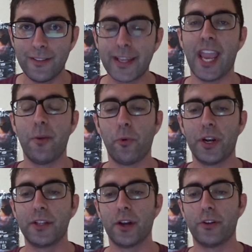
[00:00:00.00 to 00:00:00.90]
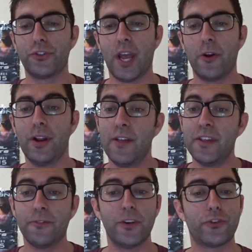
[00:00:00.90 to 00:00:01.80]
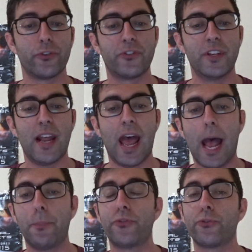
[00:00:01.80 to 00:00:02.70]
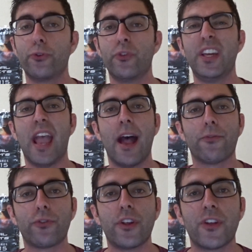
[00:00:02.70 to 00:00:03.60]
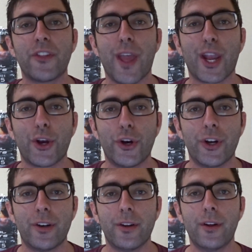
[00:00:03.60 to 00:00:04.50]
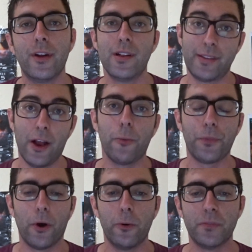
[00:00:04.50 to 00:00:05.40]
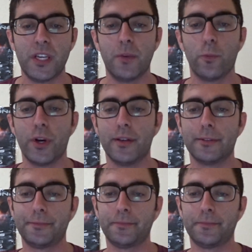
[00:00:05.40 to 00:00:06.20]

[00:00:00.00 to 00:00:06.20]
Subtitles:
the game-winning touchdown, and the officials did absolutely everything they could to help the home team win.